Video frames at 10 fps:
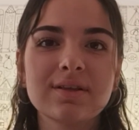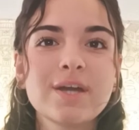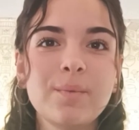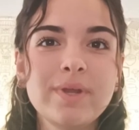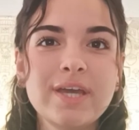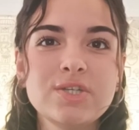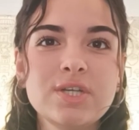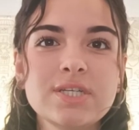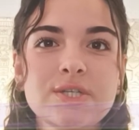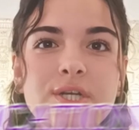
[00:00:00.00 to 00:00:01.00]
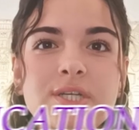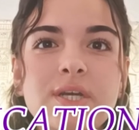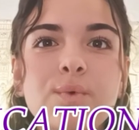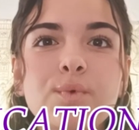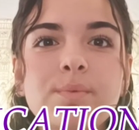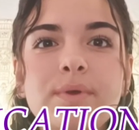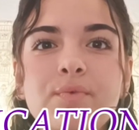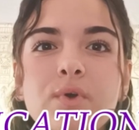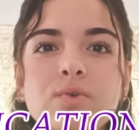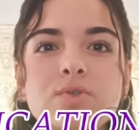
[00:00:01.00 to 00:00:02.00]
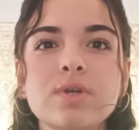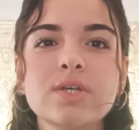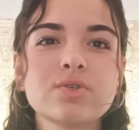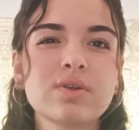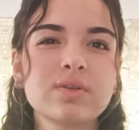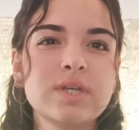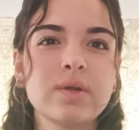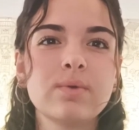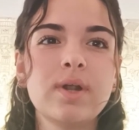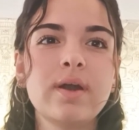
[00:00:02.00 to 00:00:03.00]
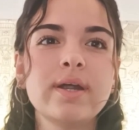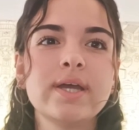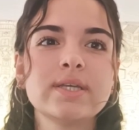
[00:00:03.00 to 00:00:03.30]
The communication strategy would be focused on a sort of circular